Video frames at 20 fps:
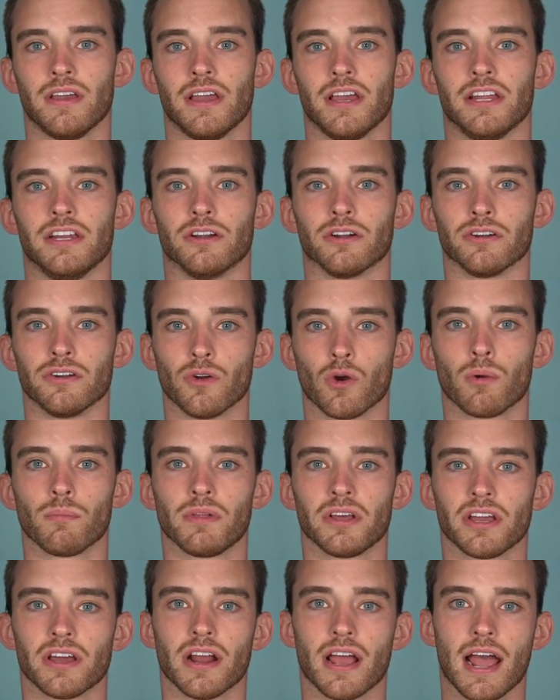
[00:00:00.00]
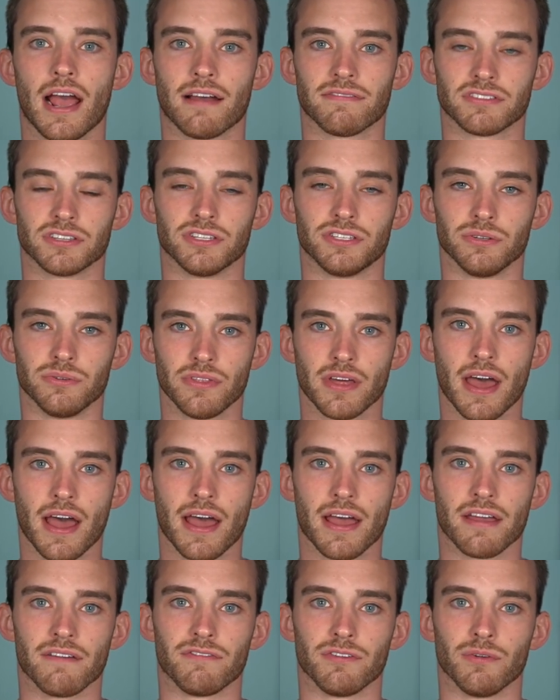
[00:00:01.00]
and you're normally gonna have to do
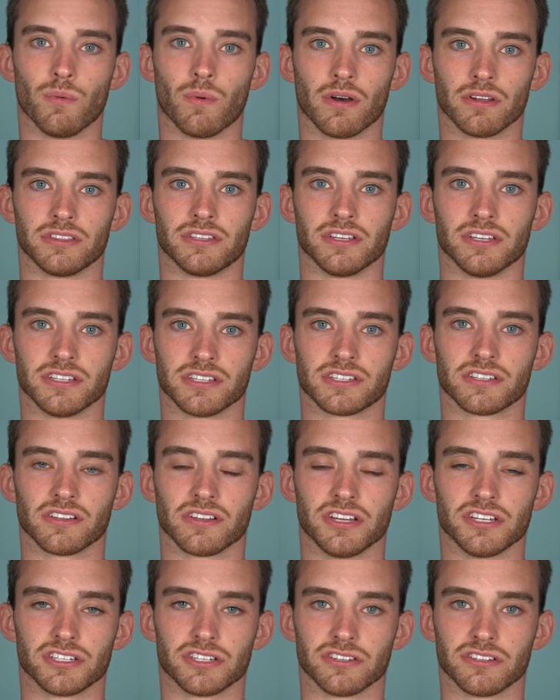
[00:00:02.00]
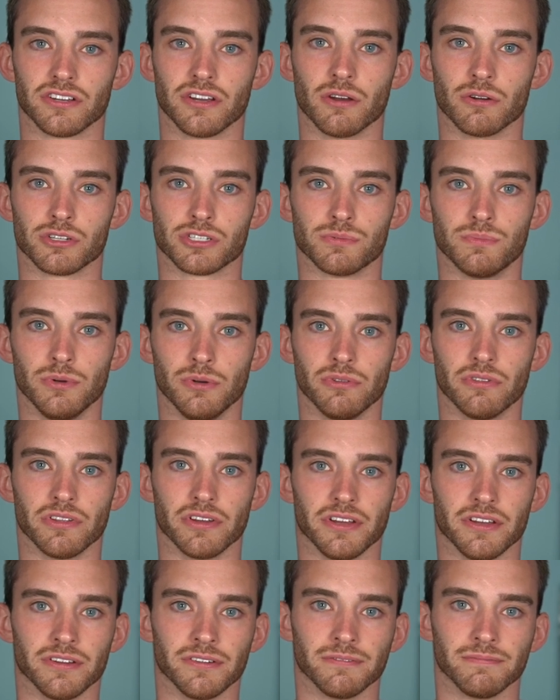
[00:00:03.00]
that if you want the installation to go
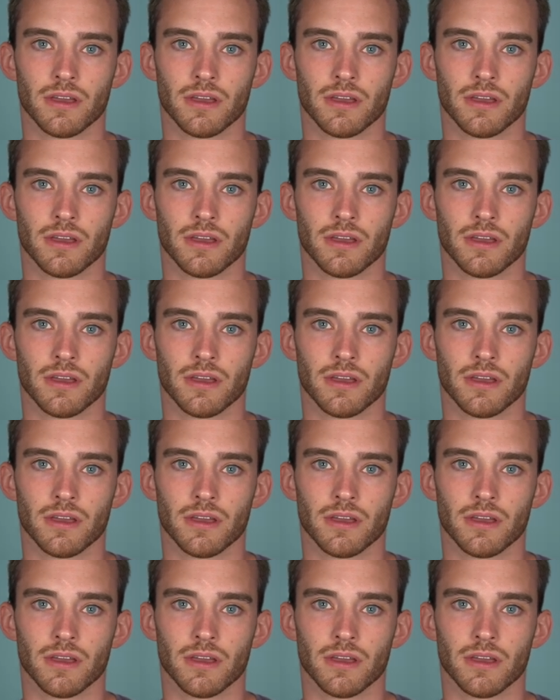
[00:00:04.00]
smoothly.